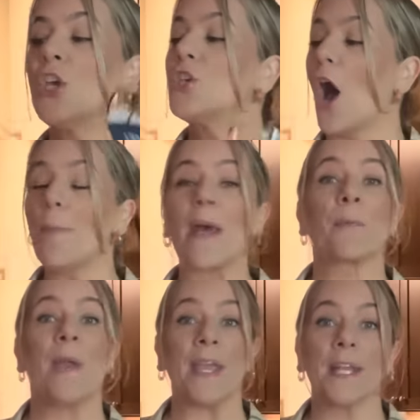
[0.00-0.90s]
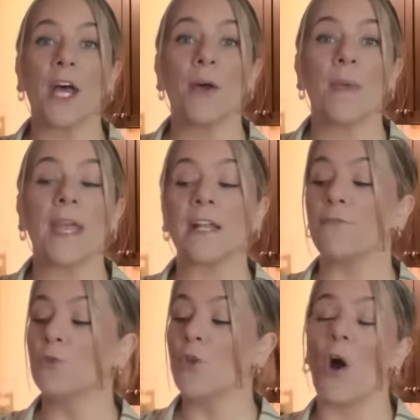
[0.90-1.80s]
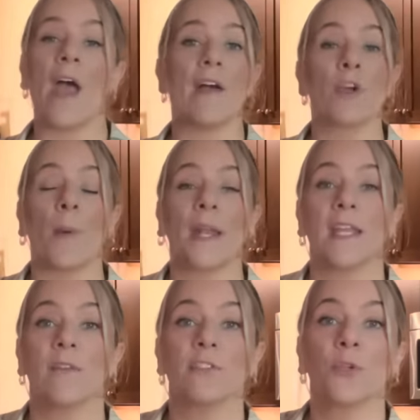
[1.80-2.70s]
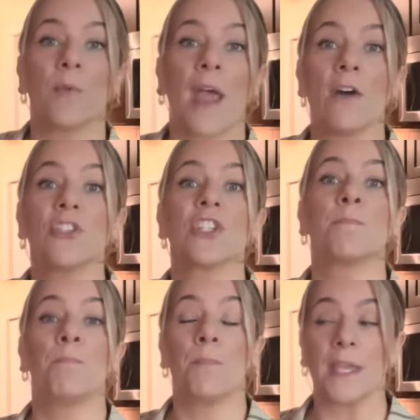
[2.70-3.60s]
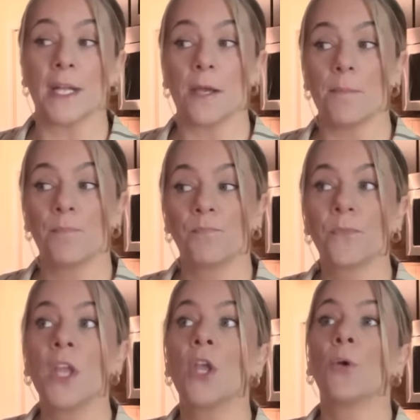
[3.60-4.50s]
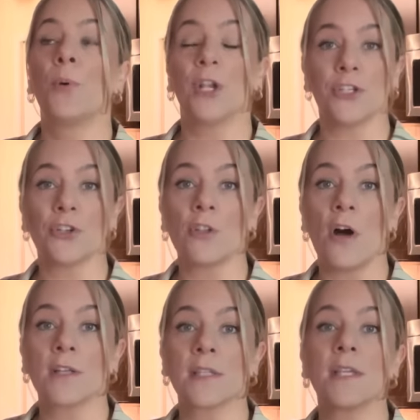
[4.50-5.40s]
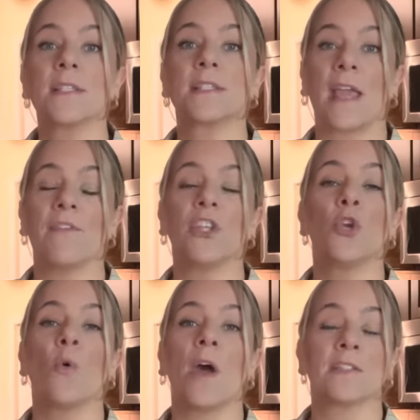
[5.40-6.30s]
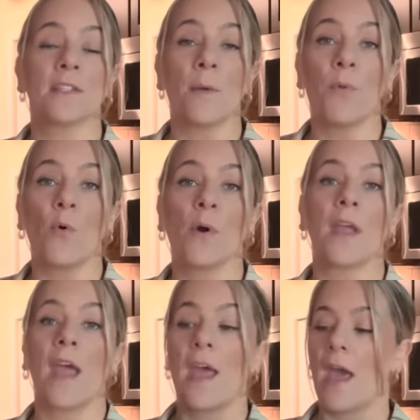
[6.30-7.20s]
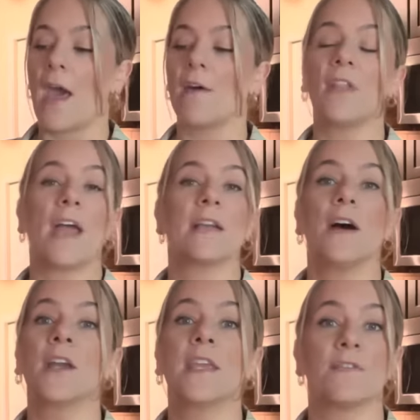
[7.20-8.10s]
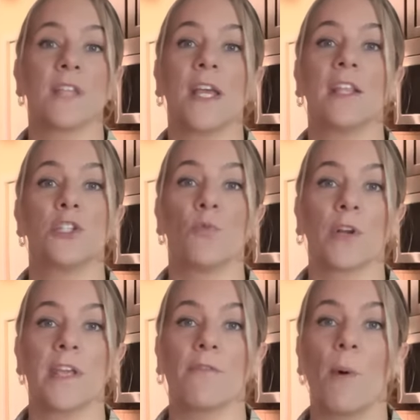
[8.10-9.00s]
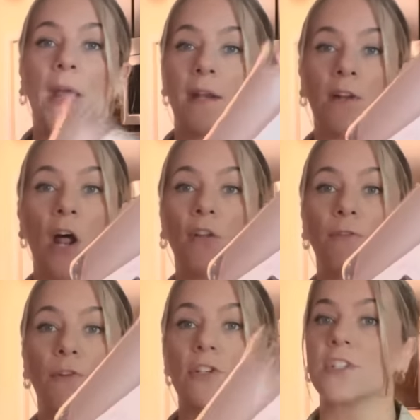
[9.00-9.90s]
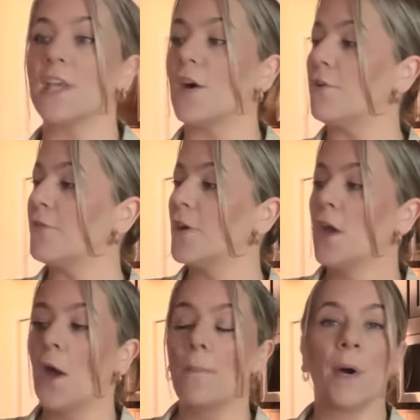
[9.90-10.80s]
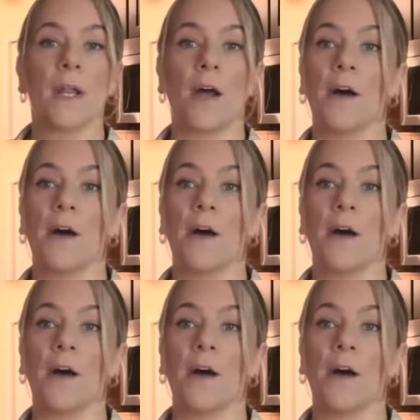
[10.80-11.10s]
Y'all better pick it up. And if you don't have nobody to give it to now, just pick it up, put it in your closet, save it. You will at some point have like a gift set that you want to give away, not only for yourself, but